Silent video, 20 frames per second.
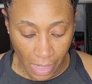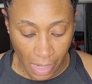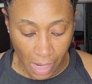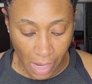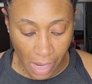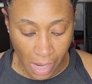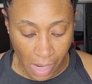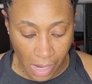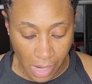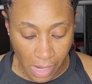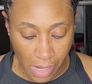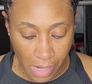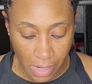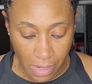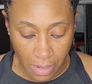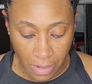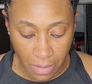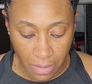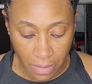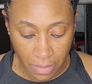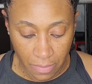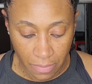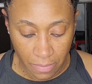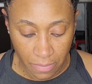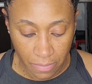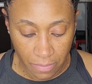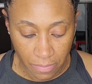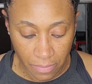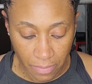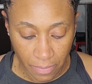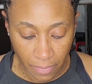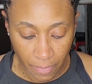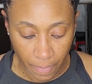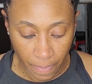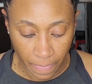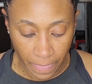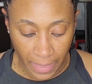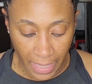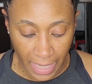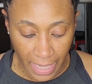Um,
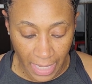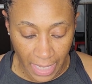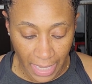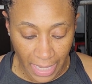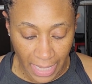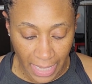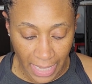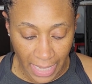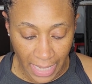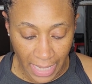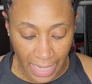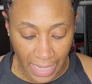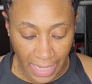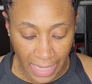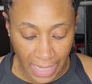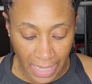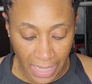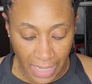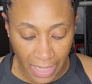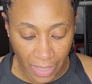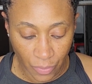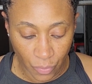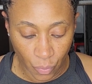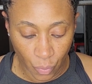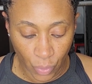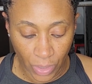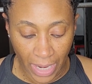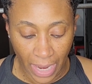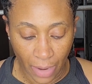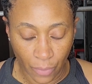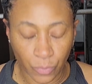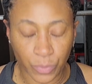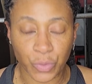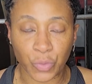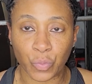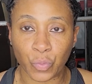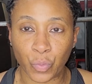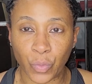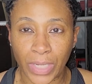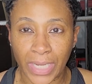And when I was
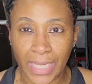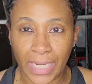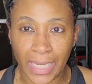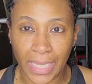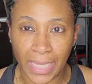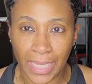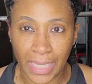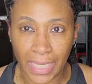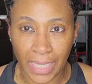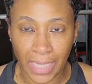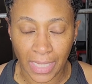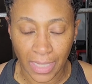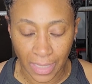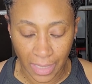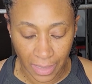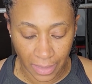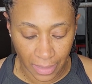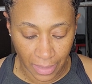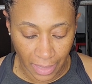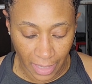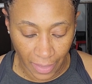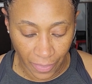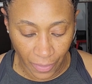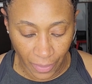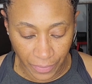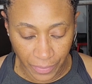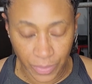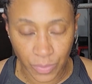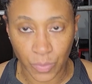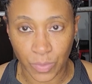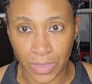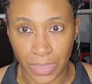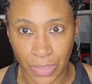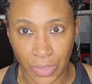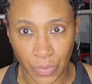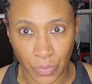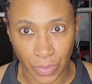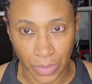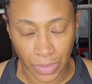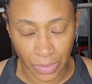reading, and I thought this was
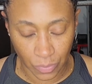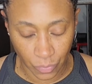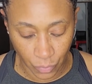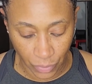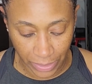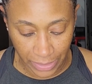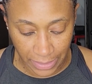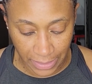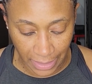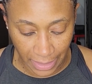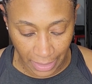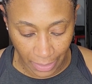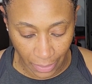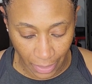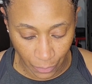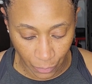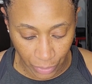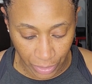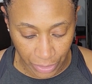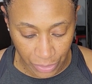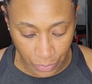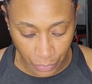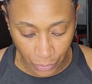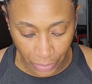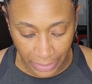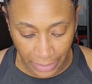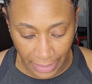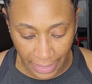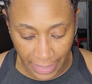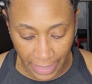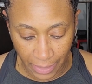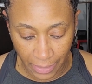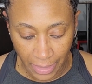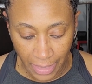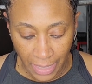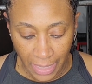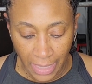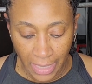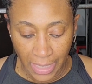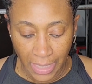interesting, I wanted to point that out.
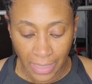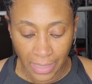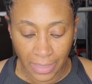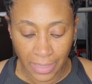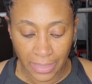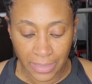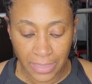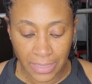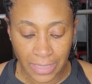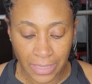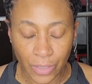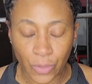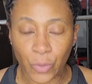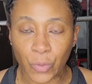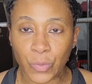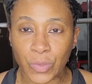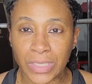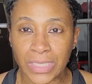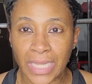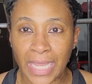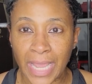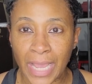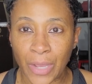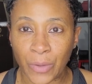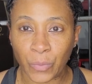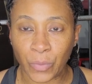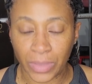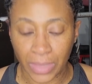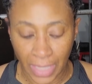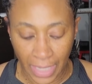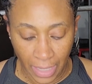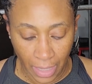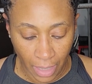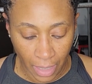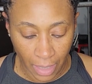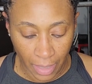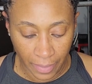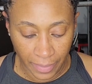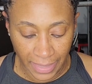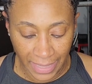This slows down what they
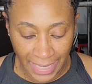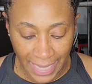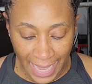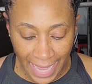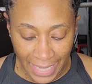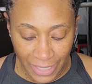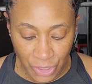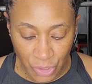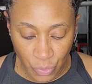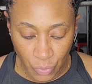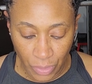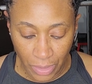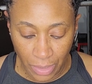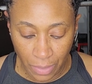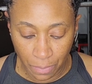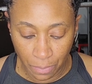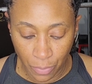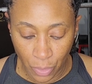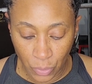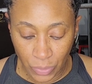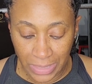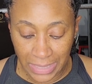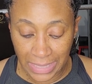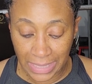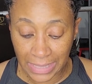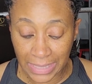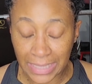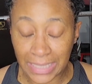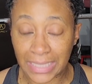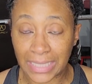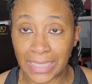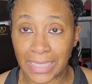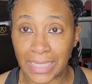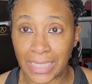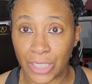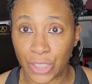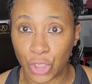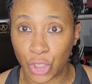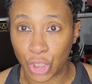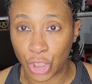call the gastric motility
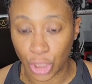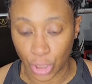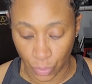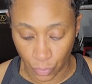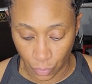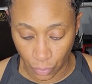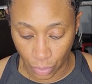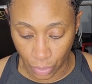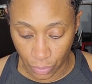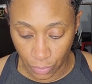in general.